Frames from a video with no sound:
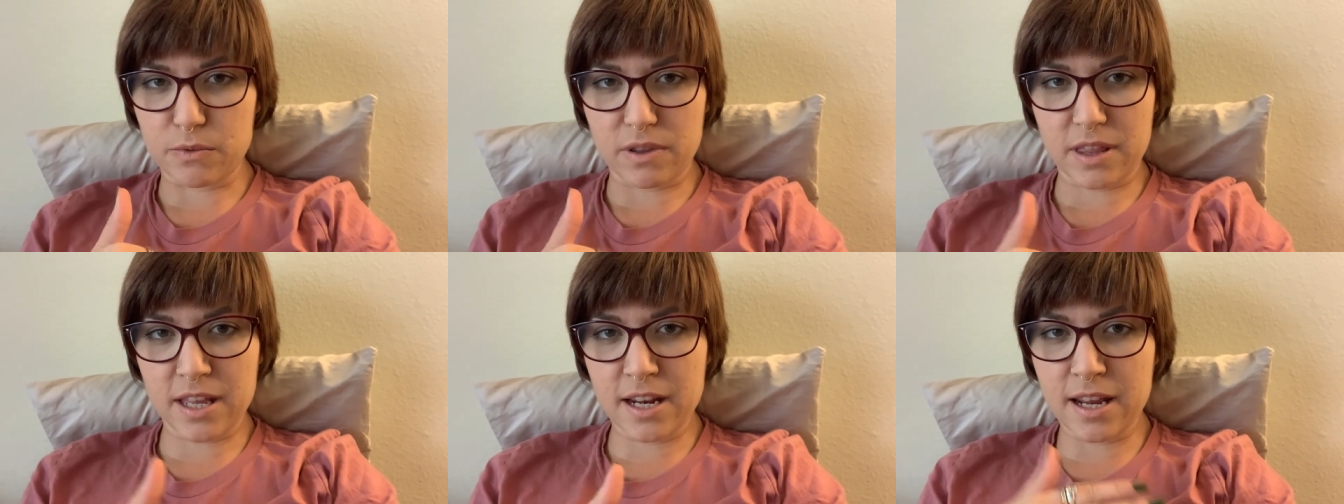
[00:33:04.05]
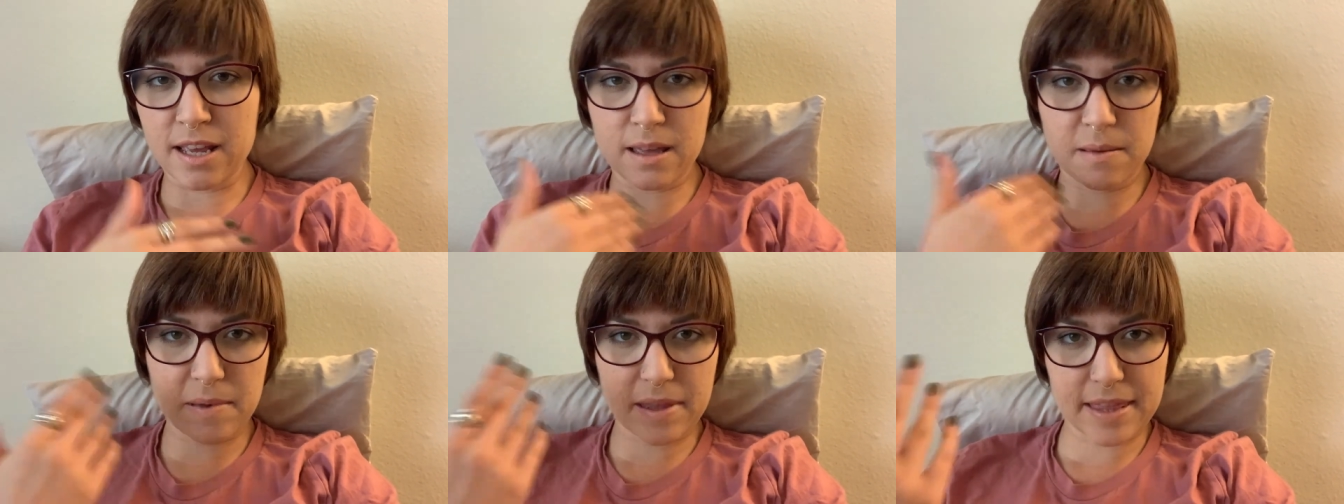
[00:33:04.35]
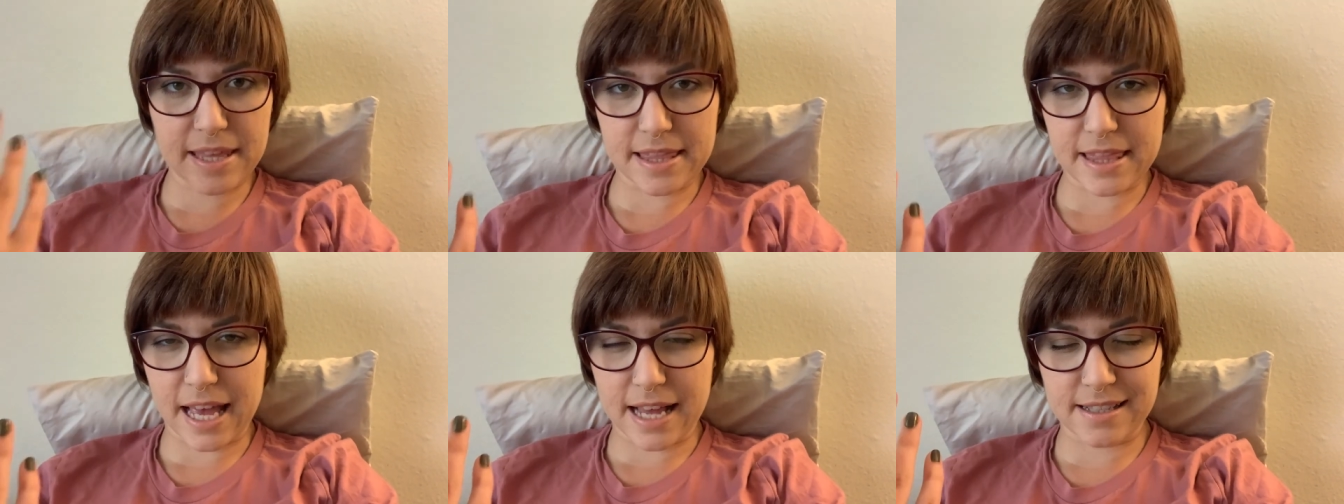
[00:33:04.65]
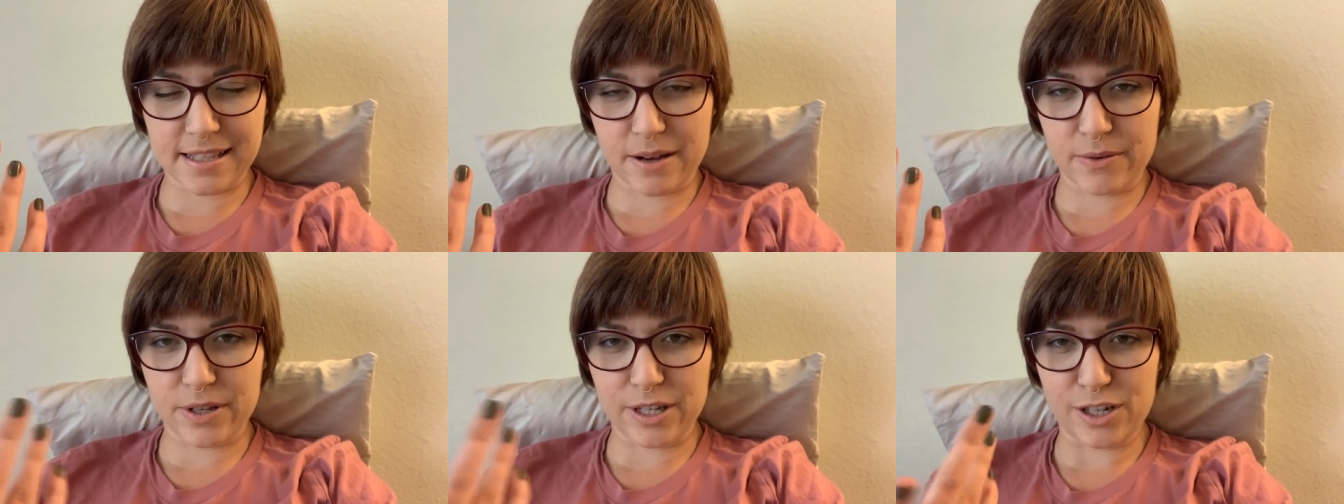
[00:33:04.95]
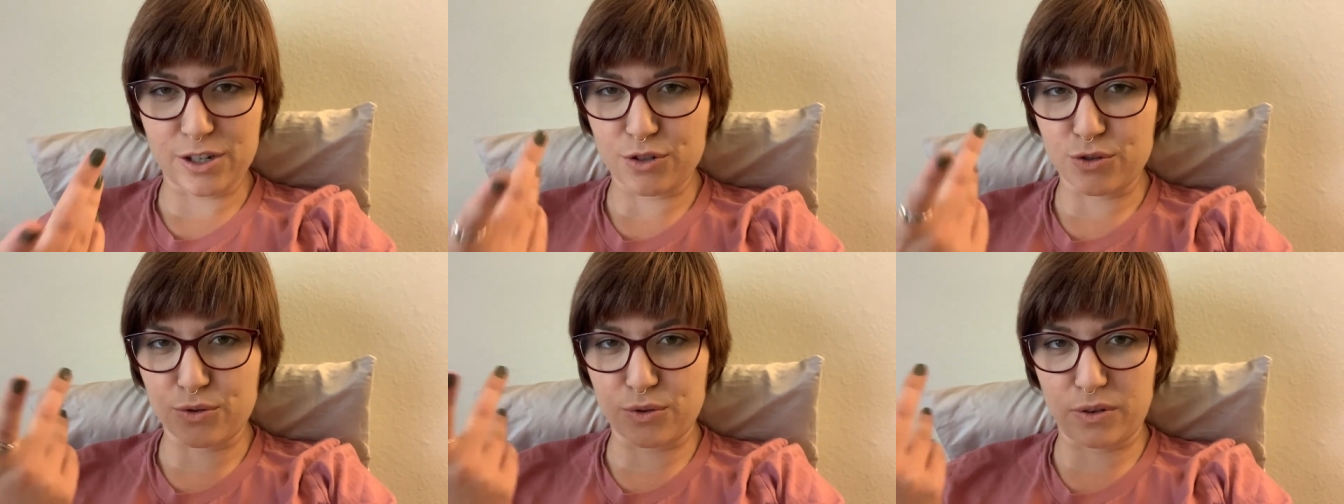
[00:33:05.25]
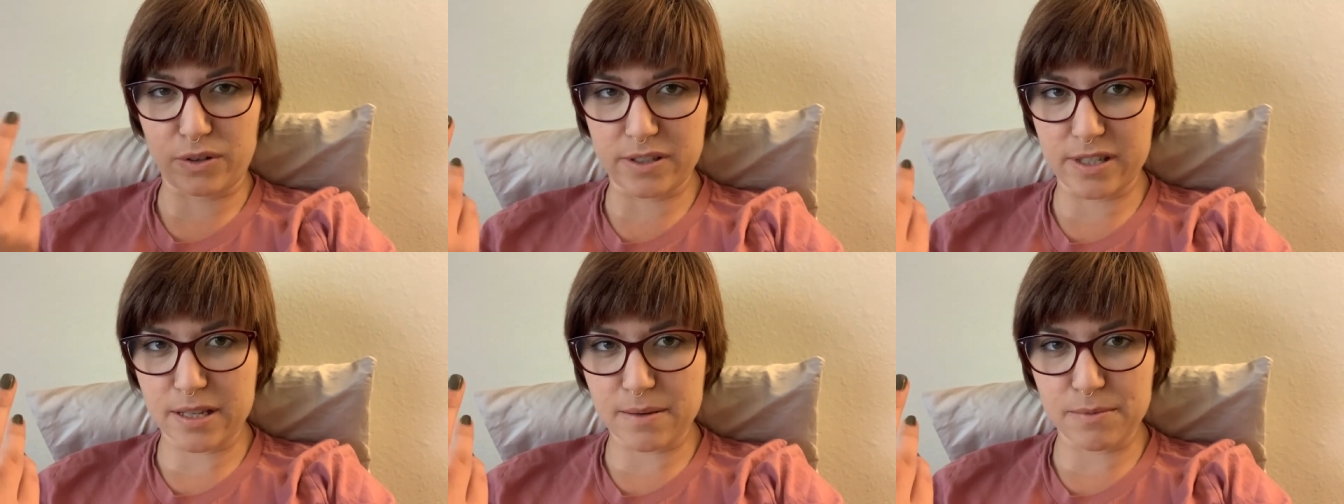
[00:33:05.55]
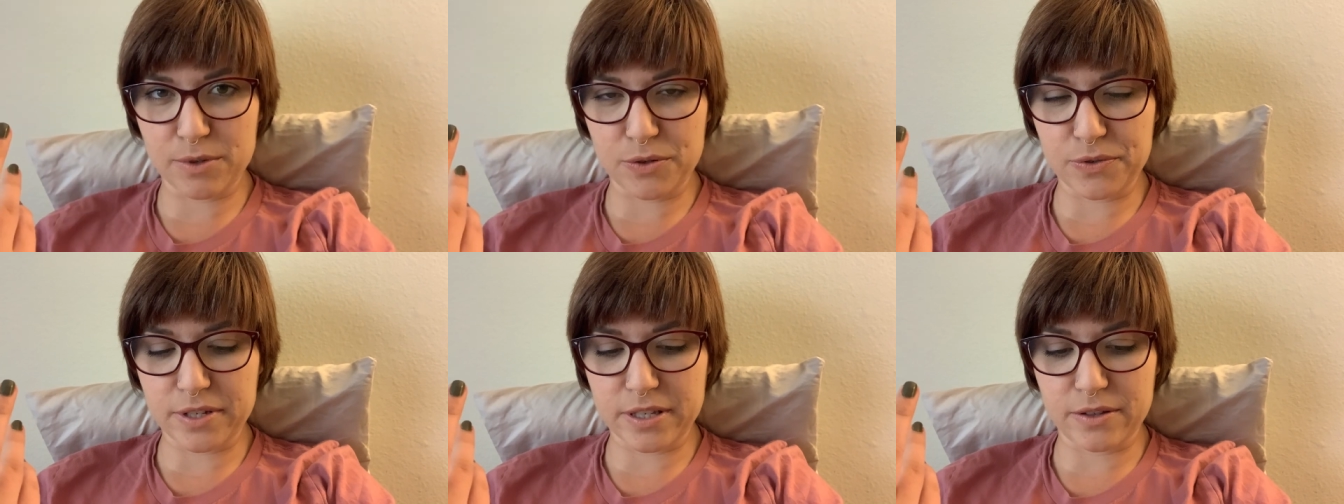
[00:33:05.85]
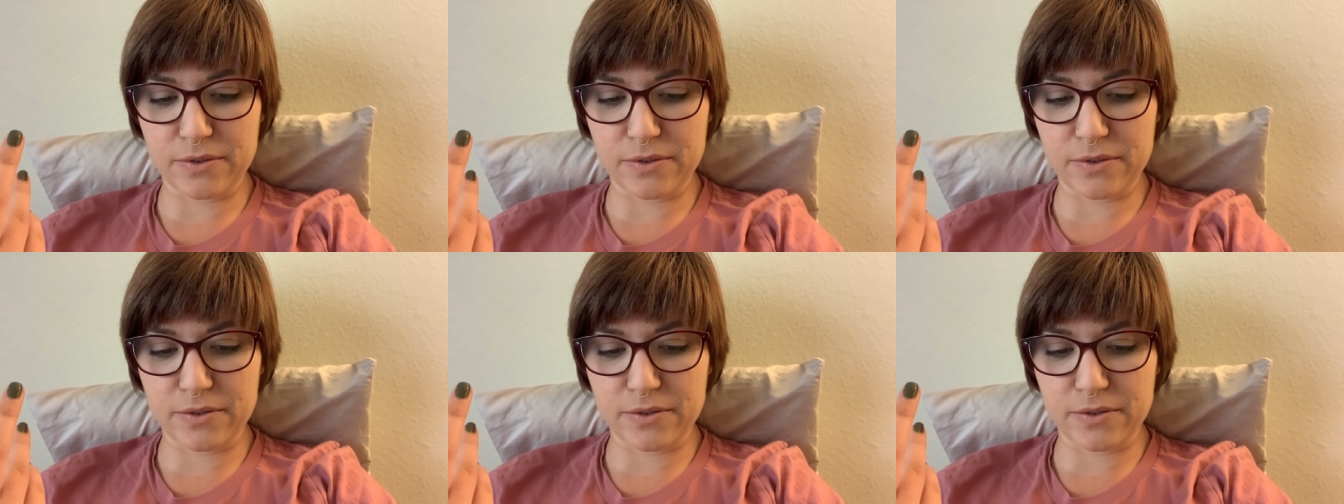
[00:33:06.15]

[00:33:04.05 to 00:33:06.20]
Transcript: within him and then that's how he controls them using